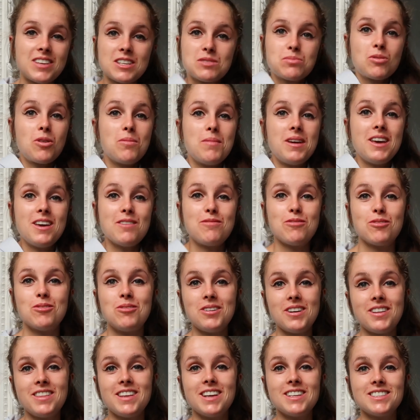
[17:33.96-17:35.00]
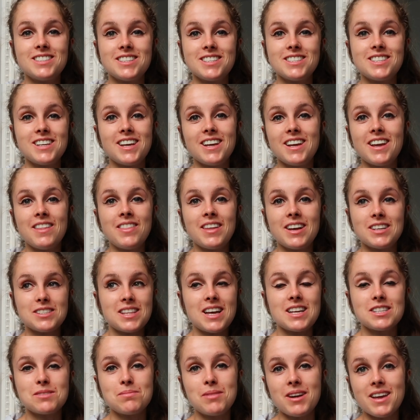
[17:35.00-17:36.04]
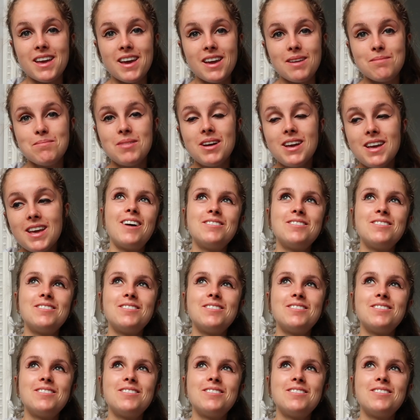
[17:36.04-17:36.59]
what I'm here for at the end of the day, and that's my aim.